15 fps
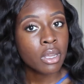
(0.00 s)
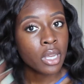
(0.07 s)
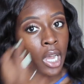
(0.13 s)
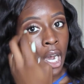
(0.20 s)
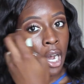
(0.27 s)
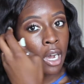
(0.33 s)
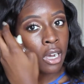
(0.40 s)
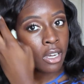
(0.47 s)

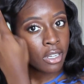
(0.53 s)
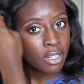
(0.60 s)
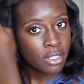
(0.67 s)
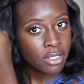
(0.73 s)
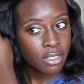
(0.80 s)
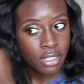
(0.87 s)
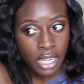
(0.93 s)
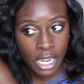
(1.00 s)
Yeah,
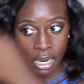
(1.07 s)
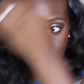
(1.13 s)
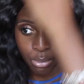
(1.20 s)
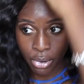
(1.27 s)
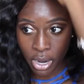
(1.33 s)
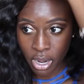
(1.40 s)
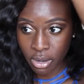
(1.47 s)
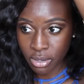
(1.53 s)
I'm
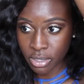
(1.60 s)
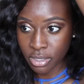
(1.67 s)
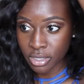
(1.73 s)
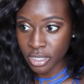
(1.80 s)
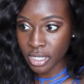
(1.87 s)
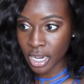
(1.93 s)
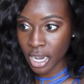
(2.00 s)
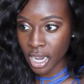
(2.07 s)
proud.
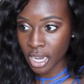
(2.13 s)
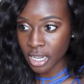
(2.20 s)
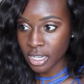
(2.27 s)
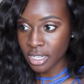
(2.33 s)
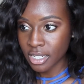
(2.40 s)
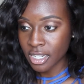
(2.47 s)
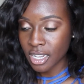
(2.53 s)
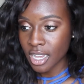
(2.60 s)
Yeah.
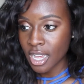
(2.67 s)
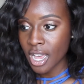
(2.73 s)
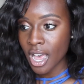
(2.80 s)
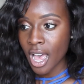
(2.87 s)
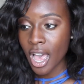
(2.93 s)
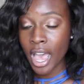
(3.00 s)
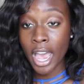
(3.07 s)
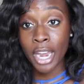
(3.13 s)

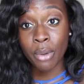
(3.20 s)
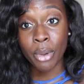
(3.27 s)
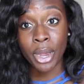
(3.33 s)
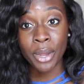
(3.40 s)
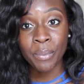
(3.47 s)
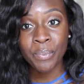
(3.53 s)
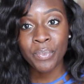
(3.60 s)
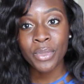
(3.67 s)

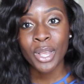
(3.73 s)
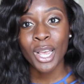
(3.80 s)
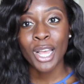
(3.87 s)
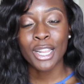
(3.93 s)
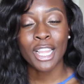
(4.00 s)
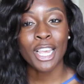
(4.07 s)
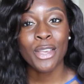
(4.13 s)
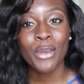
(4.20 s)
Anyway,
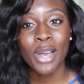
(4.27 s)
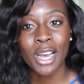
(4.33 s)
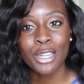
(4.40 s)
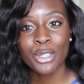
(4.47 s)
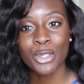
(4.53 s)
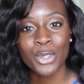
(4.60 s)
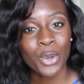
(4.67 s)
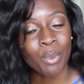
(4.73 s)
thank you
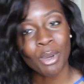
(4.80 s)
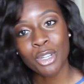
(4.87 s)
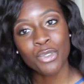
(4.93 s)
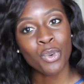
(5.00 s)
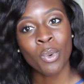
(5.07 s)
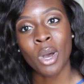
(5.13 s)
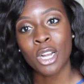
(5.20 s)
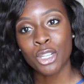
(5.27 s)
guys so much
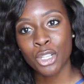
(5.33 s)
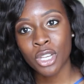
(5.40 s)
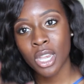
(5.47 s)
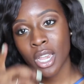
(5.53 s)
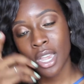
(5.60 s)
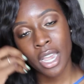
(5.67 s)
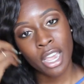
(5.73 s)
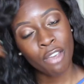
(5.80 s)
for
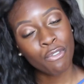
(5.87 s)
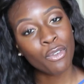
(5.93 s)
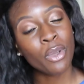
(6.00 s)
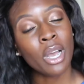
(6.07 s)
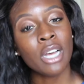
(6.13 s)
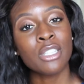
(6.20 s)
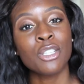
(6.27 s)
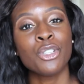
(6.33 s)
watching. If you
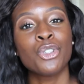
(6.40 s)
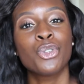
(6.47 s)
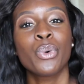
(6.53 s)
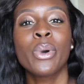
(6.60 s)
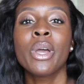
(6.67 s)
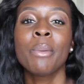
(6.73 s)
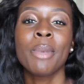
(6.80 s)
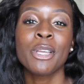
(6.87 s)
guys
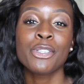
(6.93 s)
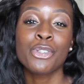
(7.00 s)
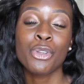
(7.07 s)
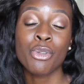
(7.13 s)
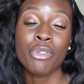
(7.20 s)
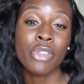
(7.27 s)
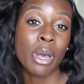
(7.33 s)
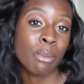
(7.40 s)
enjoy, make sure
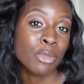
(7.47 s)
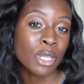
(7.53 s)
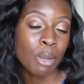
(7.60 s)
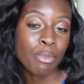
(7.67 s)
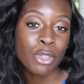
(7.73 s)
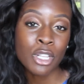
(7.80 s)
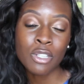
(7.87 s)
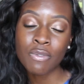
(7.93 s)
you thumbs
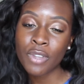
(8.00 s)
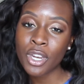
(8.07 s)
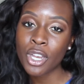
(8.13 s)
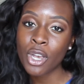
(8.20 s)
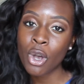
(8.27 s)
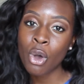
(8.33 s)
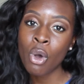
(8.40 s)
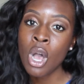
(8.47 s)
up this
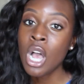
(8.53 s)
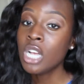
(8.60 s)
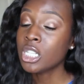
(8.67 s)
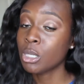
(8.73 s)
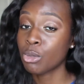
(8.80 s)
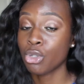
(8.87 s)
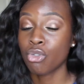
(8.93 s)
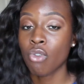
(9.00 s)
video,
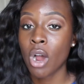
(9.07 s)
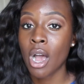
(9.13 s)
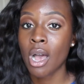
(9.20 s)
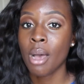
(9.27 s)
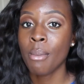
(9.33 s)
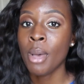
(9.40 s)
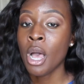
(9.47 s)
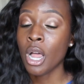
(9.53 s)

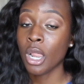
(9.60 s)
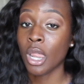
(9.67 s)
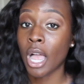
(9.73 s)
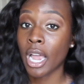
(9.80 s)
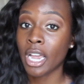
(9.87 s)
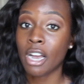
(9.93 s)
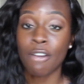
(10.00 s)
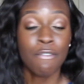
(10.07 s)
subscribe,
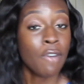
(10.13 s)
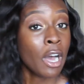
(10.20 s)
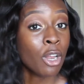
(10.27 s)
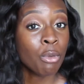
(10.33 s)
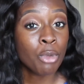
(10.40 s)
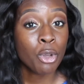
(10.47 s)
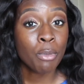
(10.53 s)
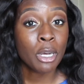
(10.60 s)
like,
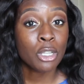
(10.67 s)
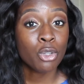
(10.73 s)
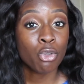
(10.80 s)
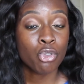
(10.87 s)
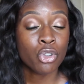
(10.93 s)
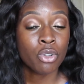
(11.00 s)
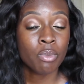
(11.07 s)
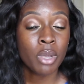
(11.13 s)
follow me on my
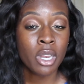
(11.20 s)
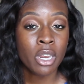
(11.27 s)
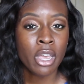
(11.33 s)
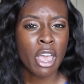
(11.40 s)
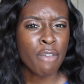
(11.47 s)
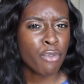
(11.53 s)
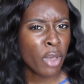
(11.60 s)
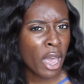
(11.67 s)
social
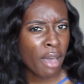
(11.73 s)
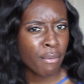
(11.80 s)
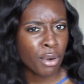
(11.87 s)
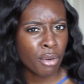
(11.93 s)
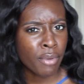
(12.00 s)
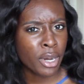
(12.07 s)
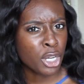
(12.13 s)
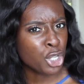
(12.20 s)
media. If you haven't
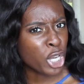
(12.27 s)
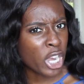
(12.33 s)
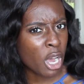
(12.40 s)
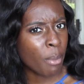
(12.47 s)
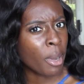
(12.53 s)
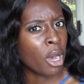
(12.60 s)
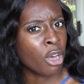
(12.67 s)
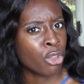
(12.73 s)
already, check
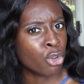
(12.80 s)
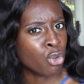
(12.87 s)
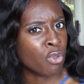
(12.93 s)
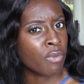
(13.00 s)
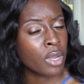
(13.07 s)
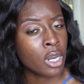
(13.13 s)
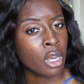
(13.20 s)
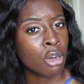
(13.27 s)
out my other new
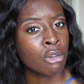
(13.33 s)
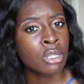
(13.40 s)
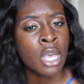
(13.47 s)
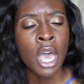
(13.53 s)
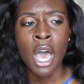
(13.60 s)
videos.